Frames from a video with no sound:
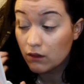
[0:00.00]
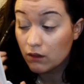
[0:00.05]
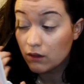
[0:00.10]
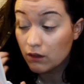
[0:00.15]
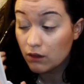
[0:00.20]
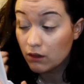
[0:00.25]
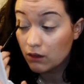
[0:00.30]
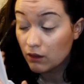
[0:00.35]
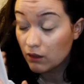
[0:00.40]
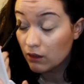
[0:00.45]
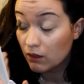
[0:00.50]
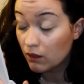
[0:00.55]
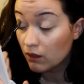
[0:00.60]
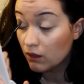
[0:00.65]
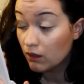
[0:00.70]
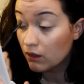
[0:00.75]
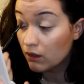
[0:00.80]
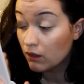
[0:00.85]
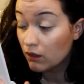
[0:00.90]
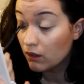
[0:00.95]

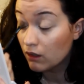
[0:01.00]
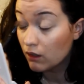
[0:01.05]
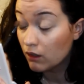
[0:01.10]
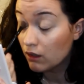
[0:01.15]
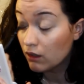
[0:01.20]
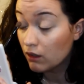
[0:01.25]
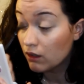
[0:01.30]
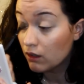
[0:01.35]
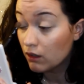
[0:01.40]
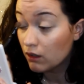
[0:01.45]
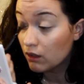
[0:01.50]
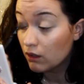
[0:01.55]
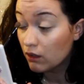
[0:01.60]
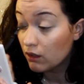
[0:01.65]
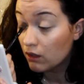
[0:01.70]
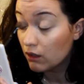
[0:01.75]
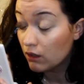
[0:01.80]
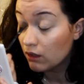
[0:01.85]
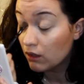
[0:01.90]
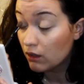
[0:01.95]

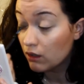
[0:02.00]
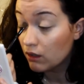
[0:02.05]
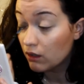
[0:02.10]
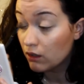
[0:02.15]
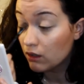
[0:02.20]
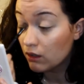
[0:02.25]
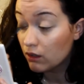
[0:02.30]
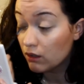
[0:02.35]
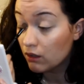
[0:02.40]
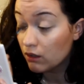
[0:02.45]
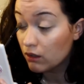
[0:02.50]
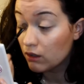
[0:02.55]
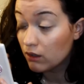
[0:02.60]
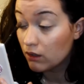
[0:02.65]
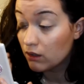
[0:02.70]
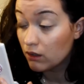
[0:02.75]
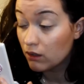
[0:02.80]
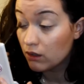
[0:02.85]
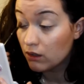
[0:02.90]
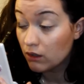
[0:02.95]

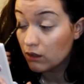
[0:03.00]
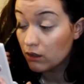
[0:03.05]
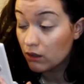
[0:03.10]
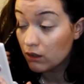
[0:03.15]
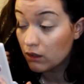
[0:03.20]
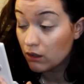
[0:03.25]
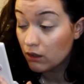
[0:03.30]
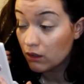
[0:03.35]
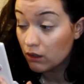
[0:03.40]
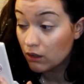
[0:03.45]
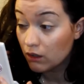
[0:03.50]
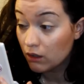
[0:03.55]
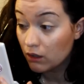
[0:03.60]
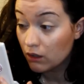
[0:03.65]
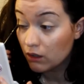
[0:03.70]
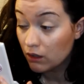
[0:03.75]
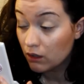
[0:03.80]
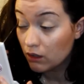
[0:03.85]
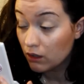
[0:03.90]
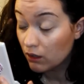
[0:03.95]

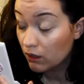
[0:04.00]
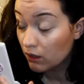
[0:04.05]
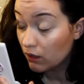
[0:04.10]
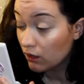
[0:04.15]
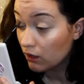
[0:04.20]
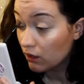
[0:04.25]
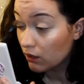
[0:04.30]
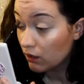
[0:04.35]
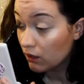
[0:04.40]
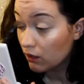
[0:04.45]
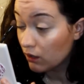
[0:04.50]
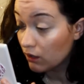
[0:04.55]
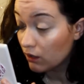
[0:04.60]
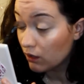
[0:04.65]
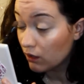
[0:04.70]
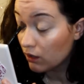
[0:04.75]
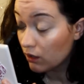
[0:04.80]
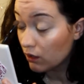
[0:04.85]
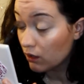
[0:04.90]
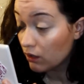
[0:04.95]

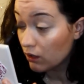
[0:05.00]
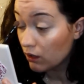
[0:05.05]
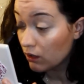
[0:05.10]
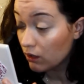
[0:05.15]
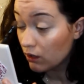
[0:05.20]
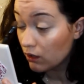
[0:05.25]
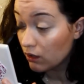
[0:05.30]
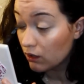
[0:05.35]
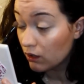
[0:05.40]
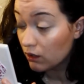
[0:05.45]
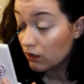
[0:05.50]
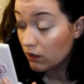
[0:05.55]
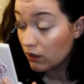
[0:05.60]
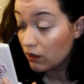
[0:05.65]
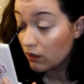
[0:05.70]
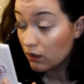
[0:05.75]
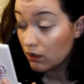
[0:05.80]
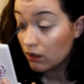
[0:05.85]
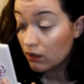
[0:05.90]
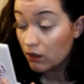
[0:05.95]

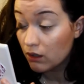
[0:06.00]
Nobody speaks.